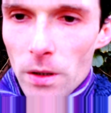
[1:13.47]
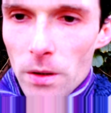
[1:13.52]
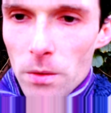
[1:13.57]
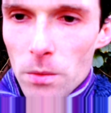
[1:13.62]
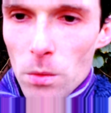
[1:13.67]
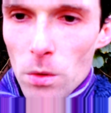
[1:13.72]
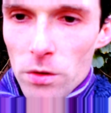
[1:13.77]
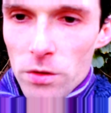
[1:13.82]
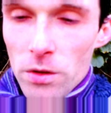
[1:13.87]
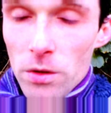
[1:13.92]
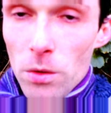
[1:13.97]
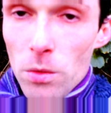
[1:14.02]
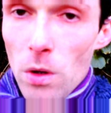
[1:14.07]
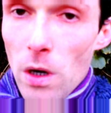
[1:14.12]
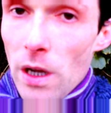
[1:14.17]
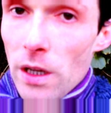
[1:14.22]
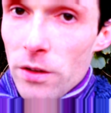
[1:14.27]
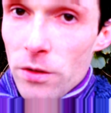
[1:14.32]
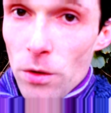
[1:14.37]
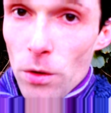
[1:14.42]
wasn't
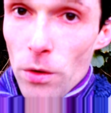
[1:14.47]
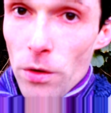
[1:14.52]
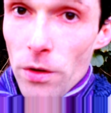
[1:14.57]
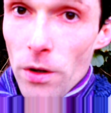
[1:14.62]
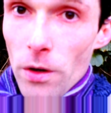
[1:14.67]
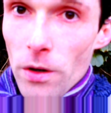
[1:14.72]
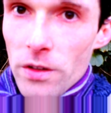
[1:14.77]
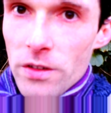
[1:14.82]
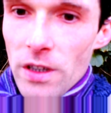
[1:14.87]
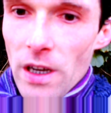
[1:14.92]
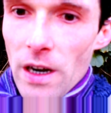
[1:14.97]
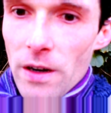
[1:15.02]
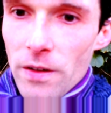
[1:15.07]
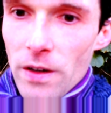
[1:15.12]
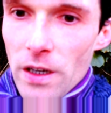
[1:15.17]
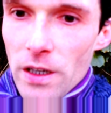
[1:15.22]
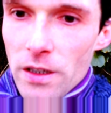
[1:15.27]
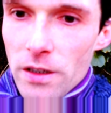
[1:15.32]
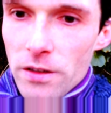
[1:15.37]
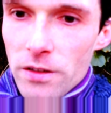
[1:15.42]
quite as
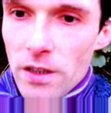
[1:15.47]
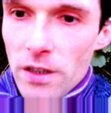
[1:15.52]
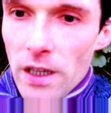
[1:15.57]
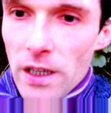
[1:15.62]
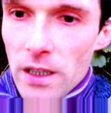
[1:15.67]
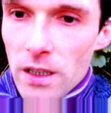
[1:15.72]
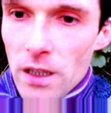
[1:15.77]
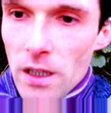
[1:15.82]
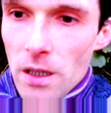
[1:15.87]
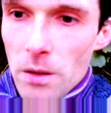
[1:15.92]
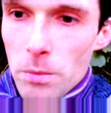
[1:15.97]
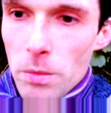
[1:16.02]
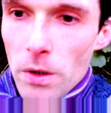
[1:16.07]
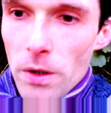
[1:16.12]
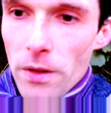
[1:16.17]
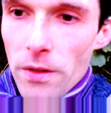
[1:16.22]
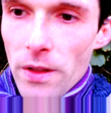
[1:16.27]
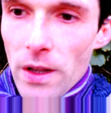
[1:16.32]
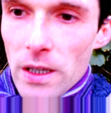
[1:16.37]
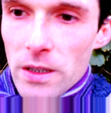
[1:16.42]
authoritarian as Hitler,
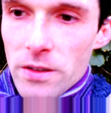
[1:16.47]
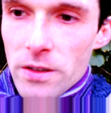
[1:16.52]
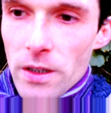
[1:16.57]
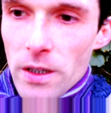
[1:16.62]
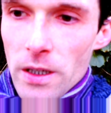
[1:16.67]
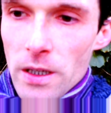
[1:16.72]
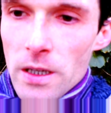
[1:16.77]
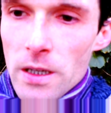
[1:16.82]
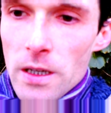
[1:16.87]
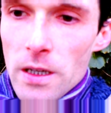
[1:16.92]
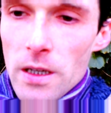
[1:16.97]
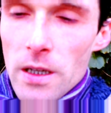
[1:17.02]
but Thatcher